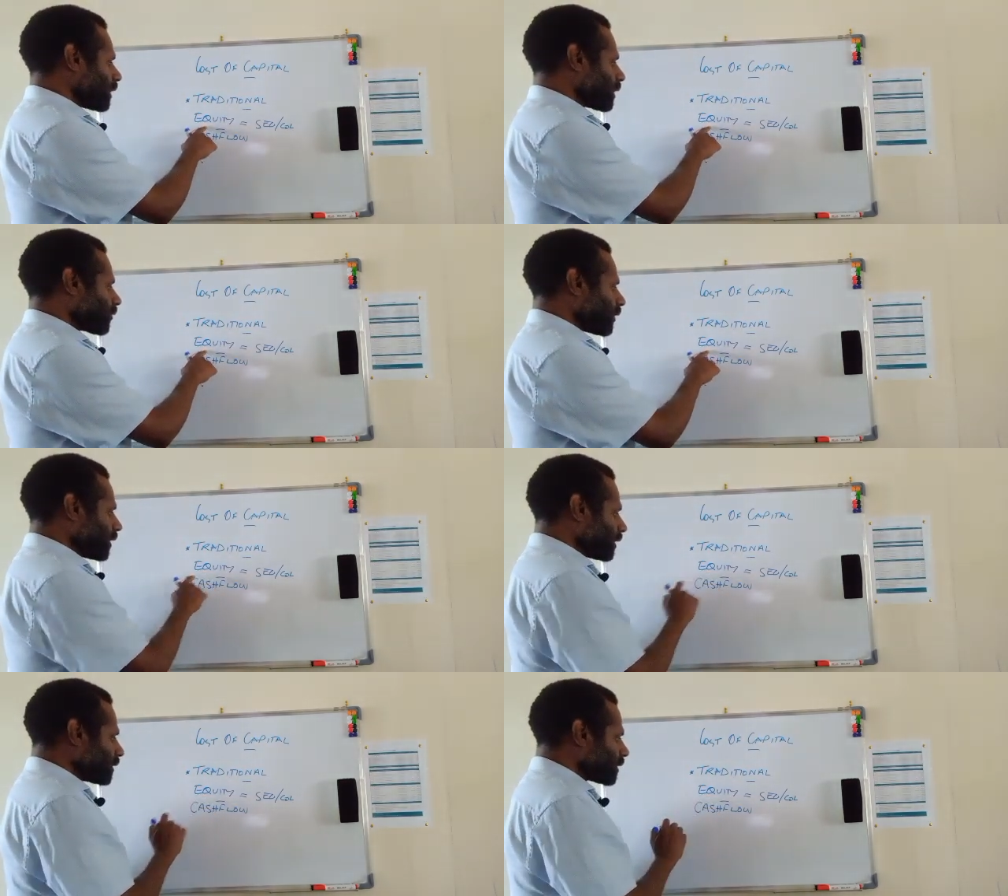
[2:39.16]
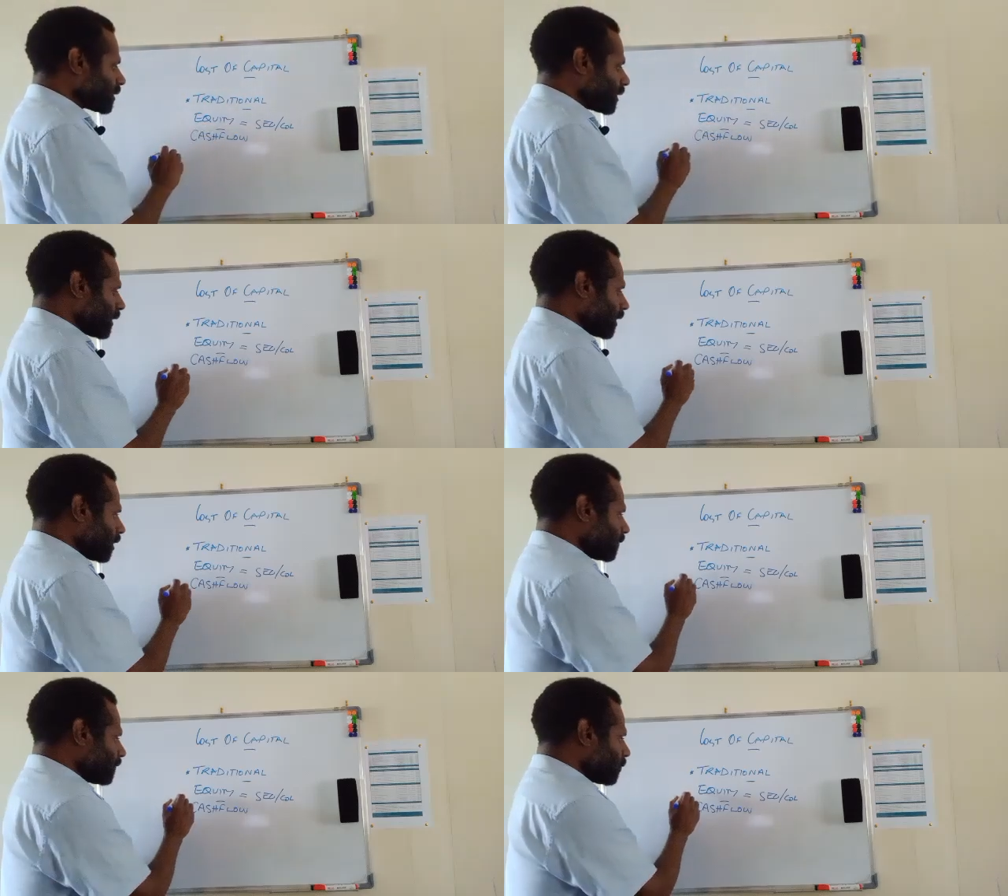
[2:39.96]
credit
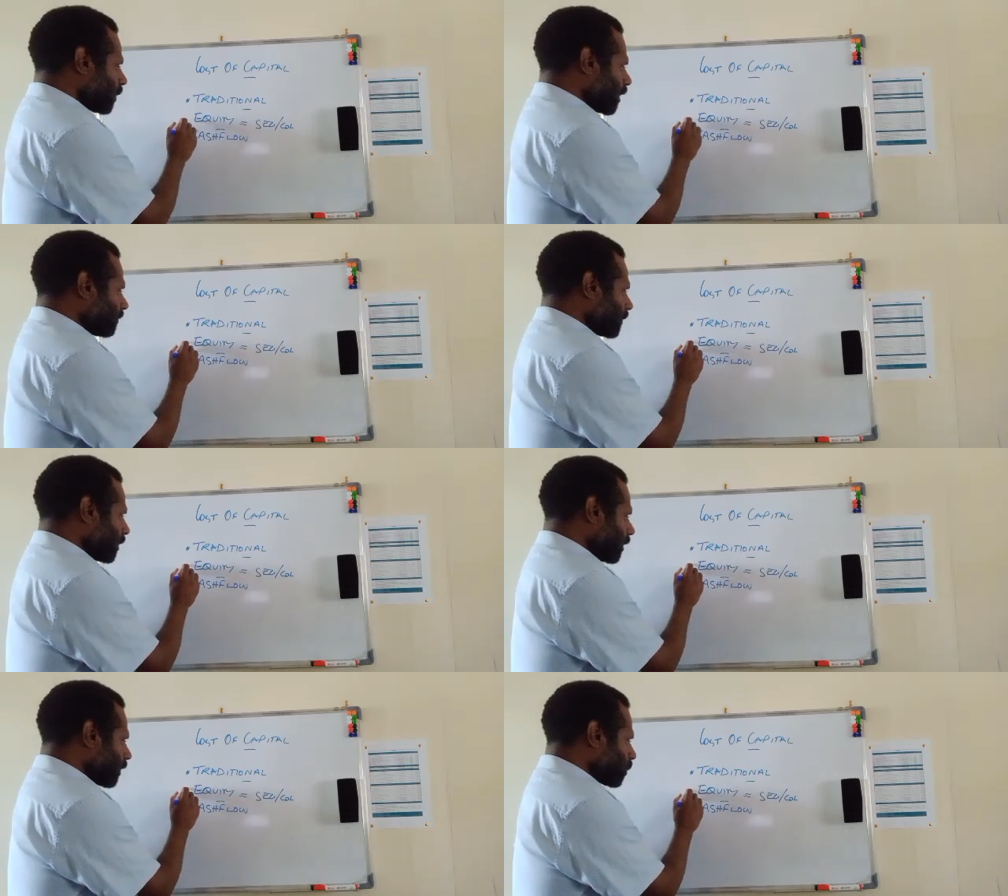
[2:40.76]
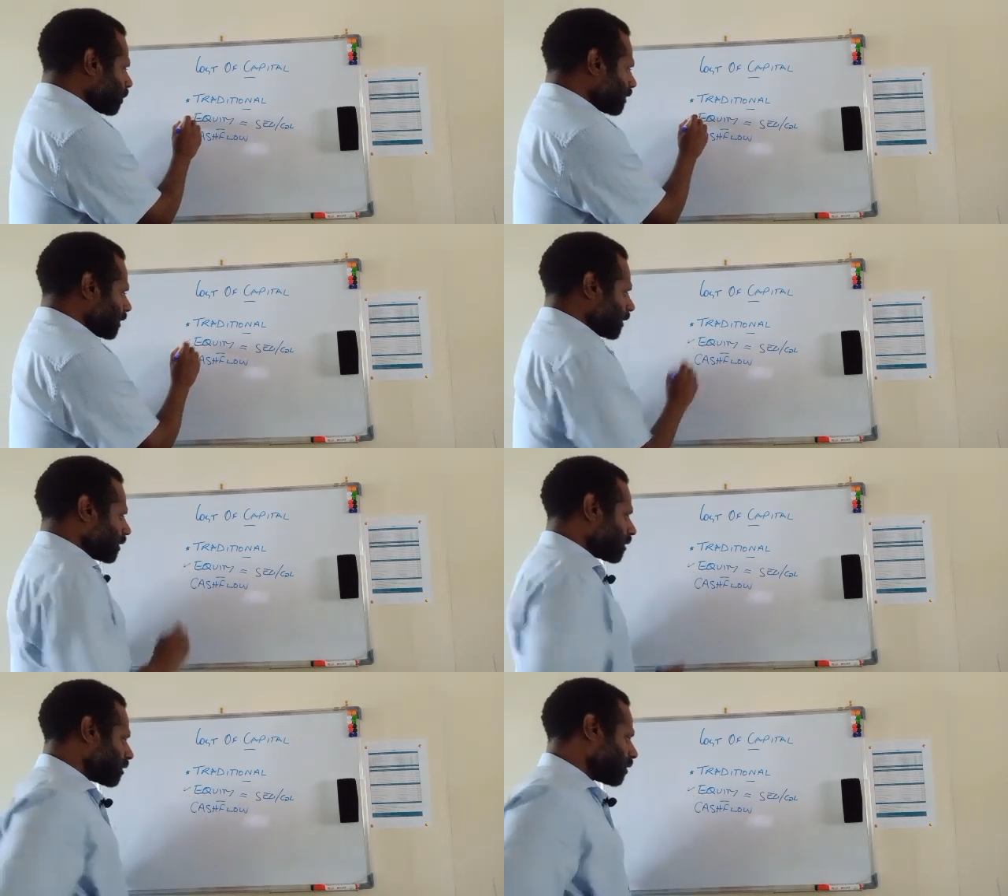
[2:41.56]
if you have equity
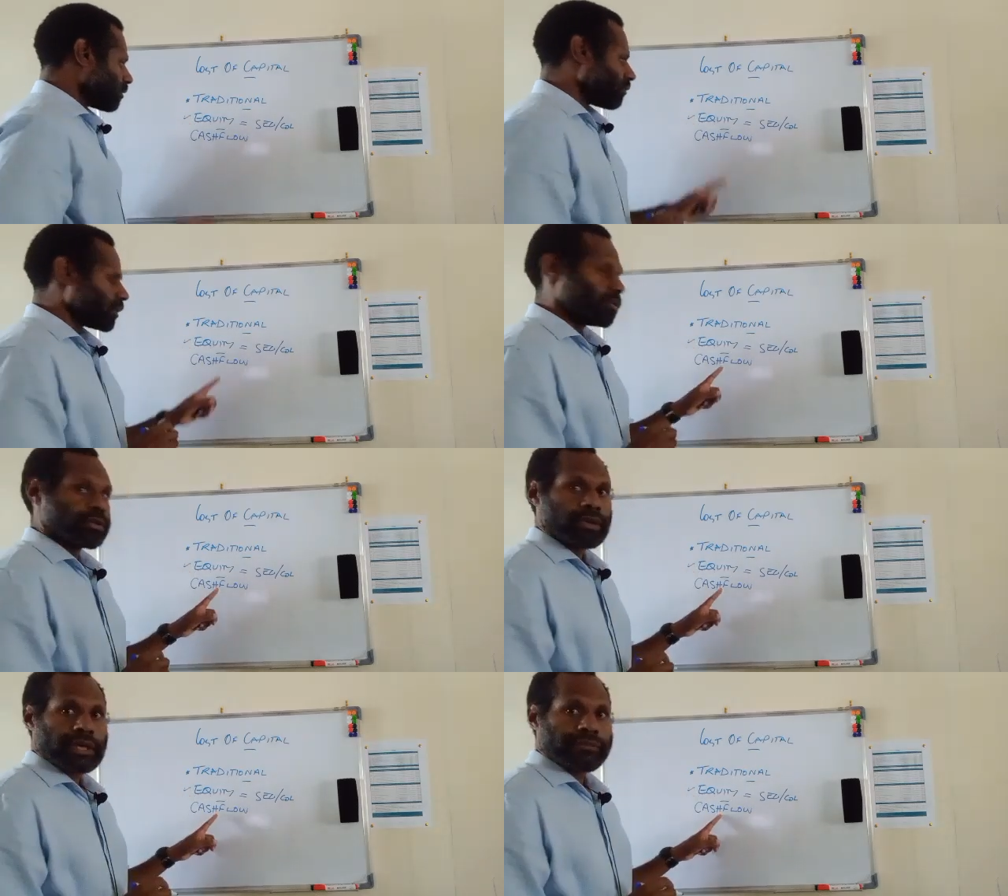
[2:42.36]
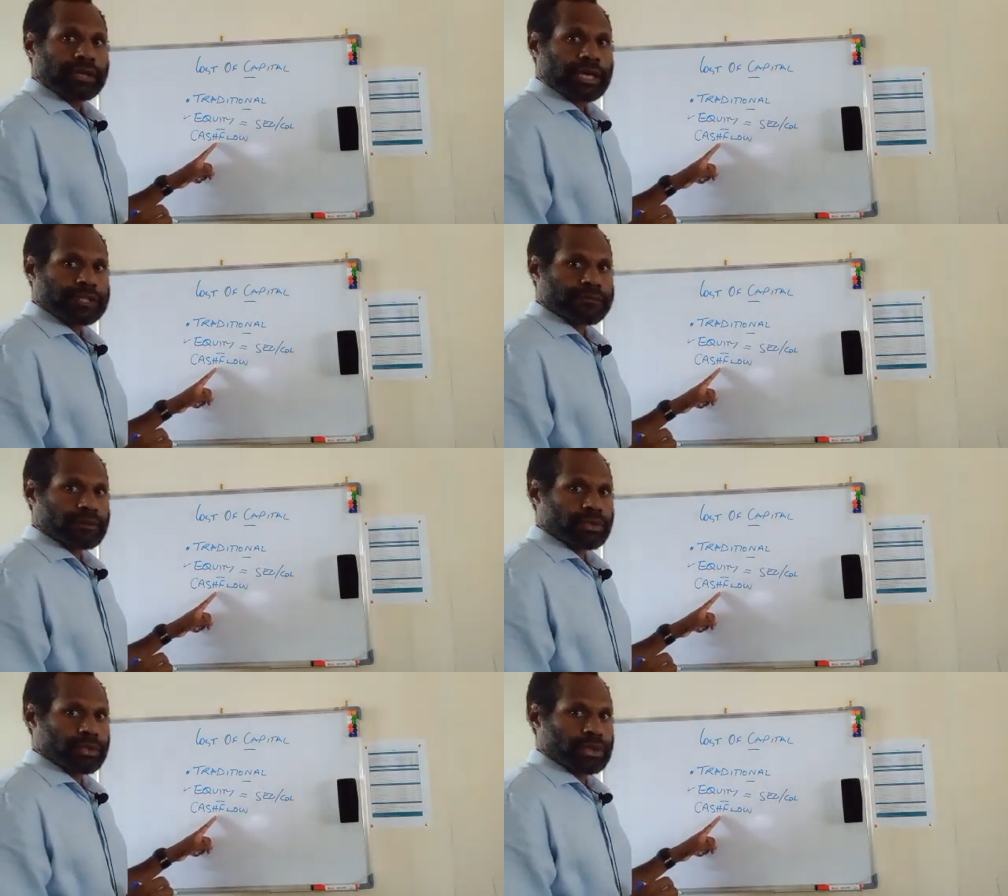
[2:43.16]
but you don't have cash
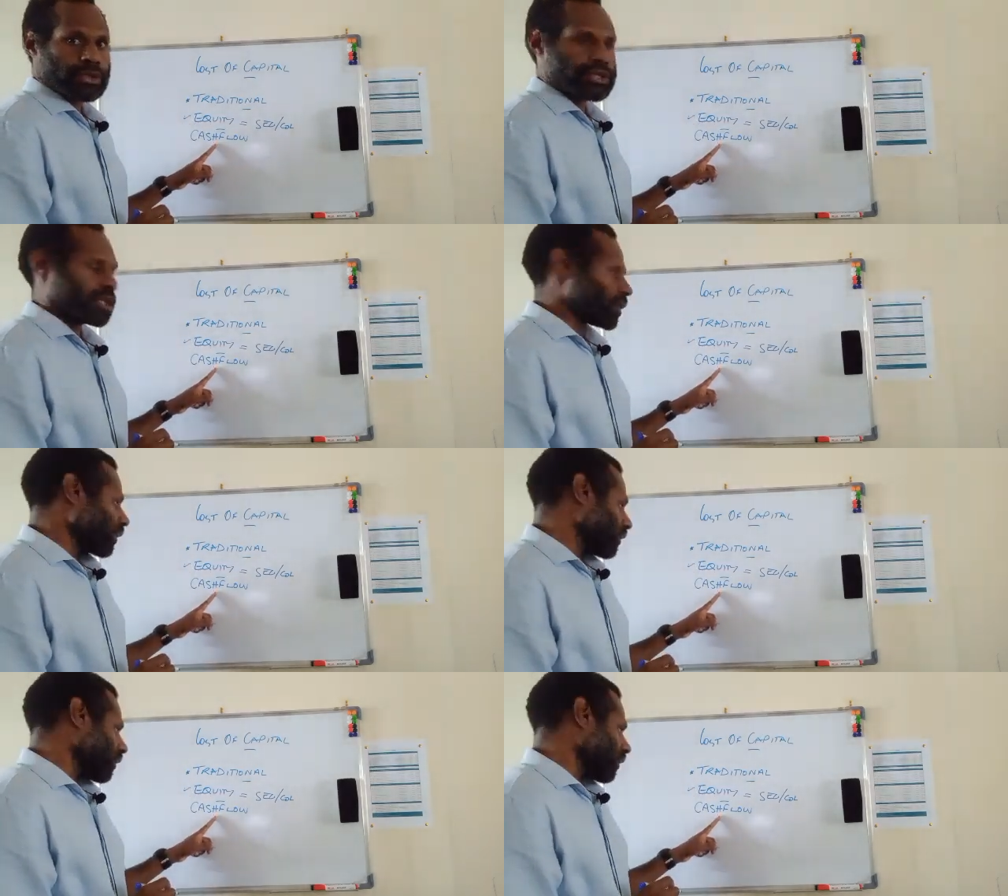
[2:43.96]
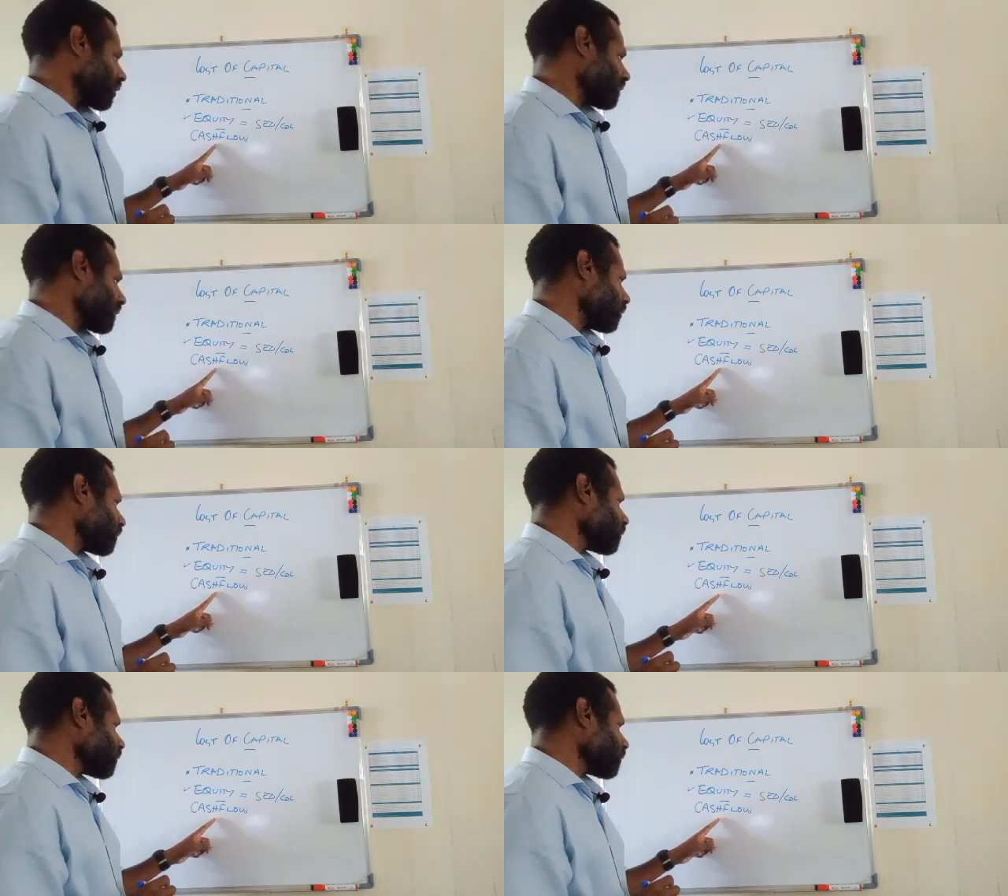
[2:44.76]
flow. You are not generating cash flow.